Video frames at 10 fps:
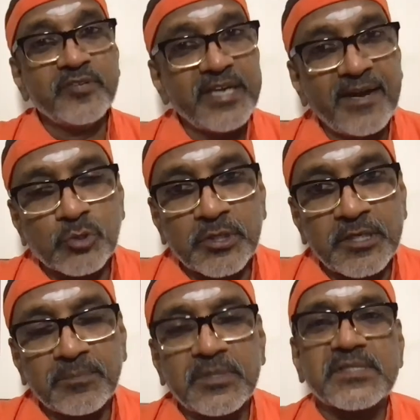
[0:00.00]
We have to
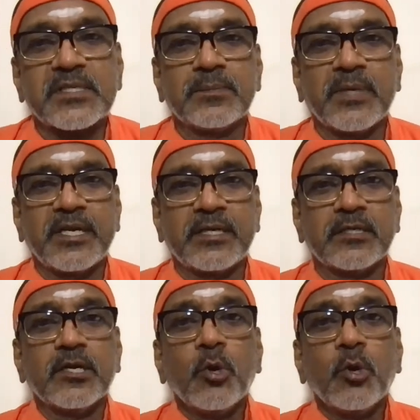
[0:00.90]
keep this in mind.